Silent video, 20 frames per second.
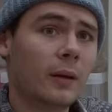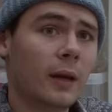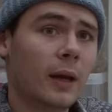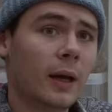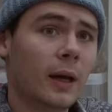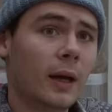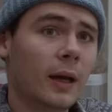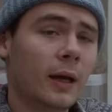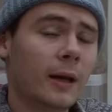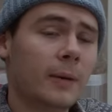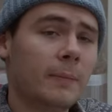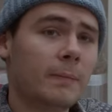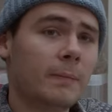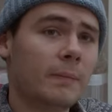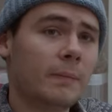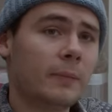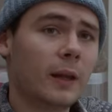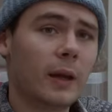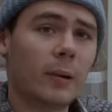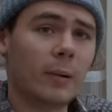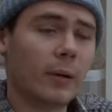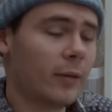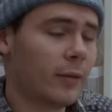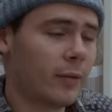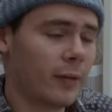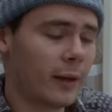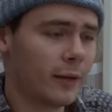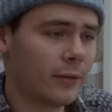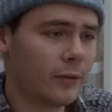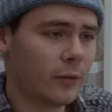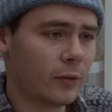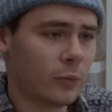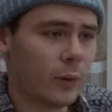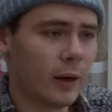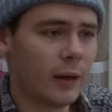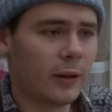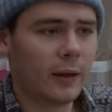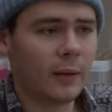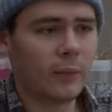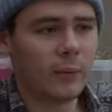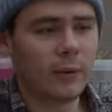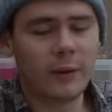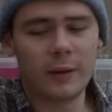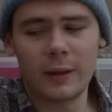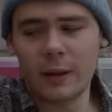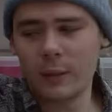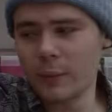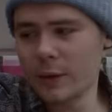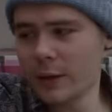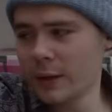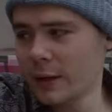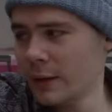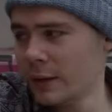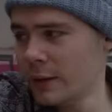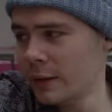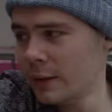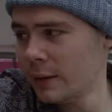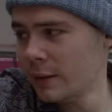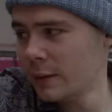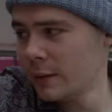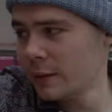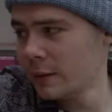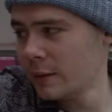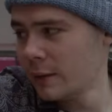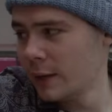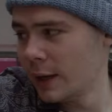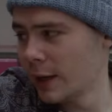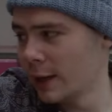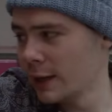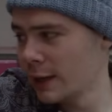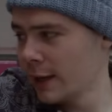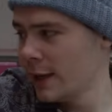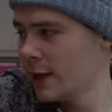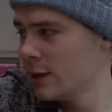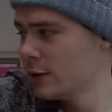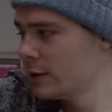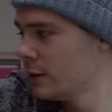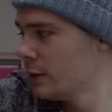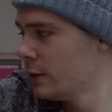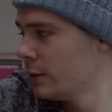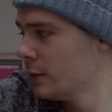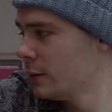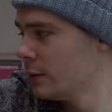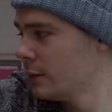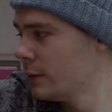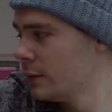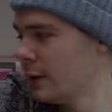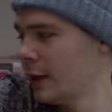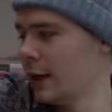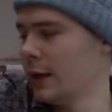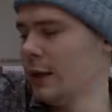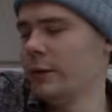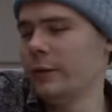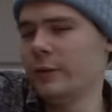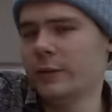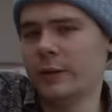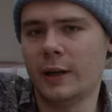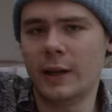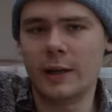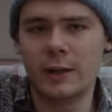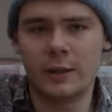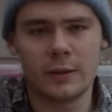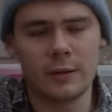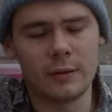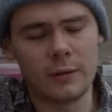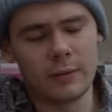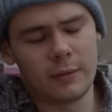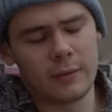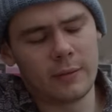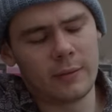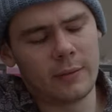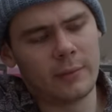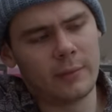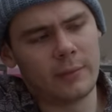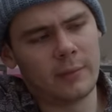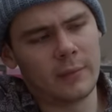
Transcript: there are other things as well. There were occasional hallucinations,